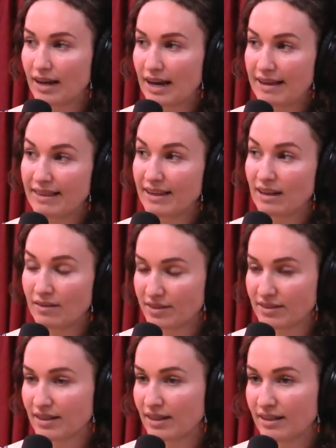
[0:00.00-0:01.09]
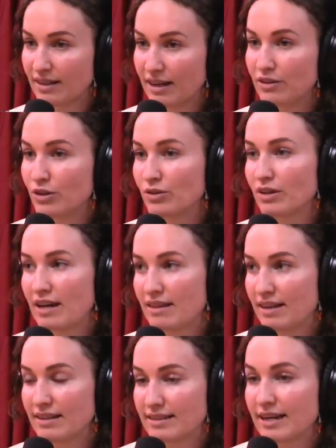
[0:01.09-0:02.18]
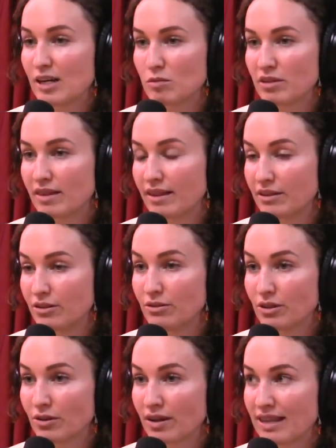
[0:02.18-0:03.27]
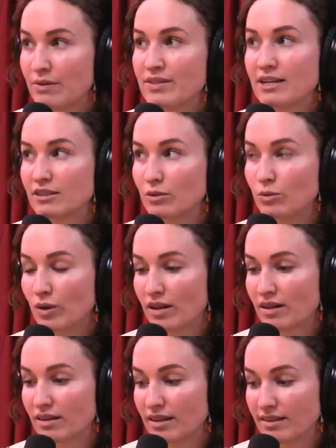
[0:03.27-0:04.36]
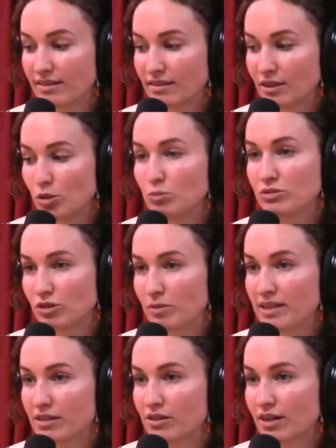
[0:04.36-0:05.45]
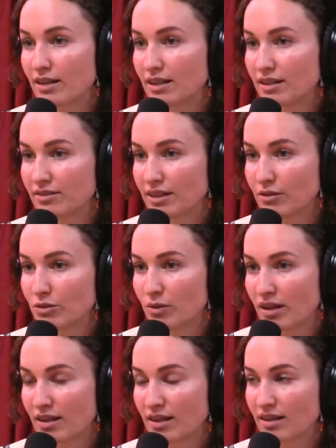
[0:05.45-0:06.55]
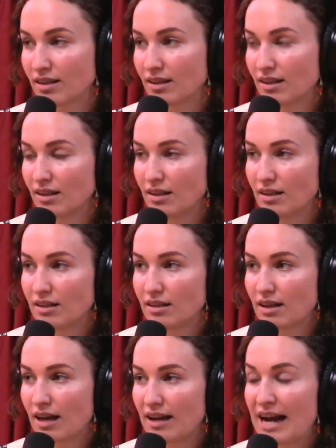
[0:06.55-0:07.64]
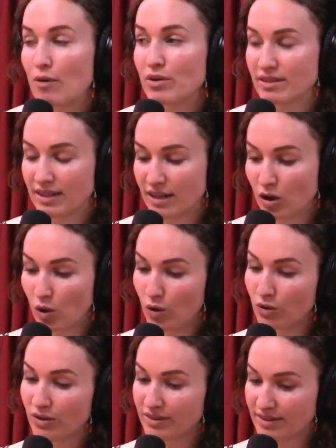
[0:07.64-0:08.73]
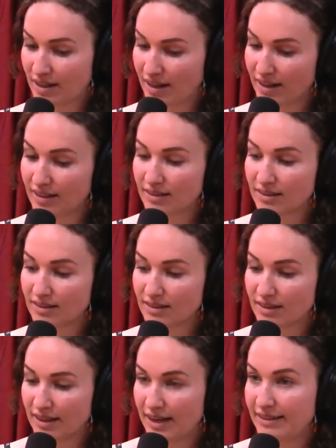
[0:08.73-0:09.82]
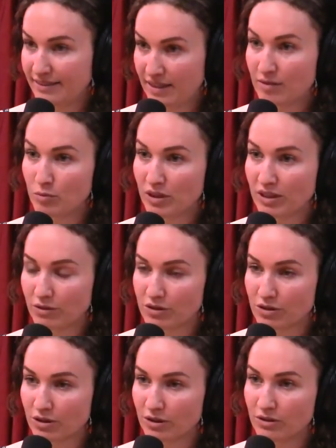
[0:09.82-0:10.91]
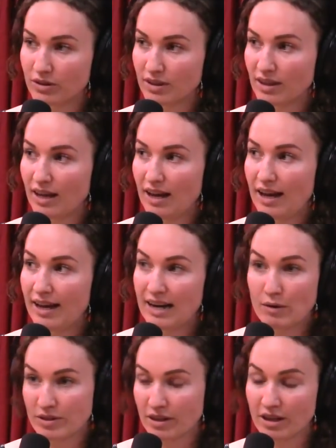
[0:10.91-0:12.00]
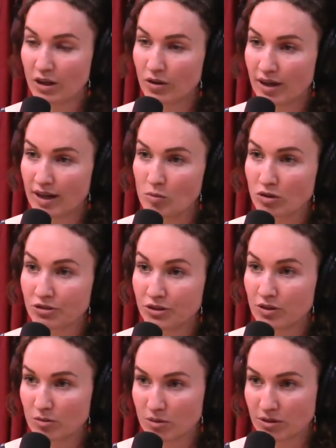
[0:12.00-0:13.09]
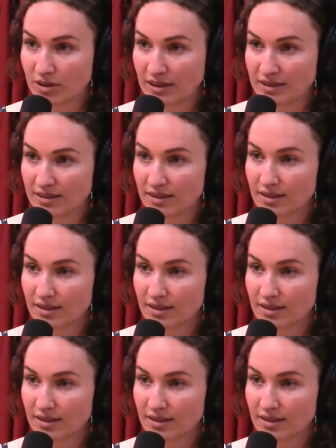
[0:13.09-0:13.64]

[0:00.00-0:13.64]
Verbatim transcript: I think obviously I, I don't I think it's terrible that they do do it, and that was actually one of the things you know before my sister and I left. That was one of the I wasn't going to hold a sign that I didn't believe was true, and I wasn't going to go to any more funeral protests.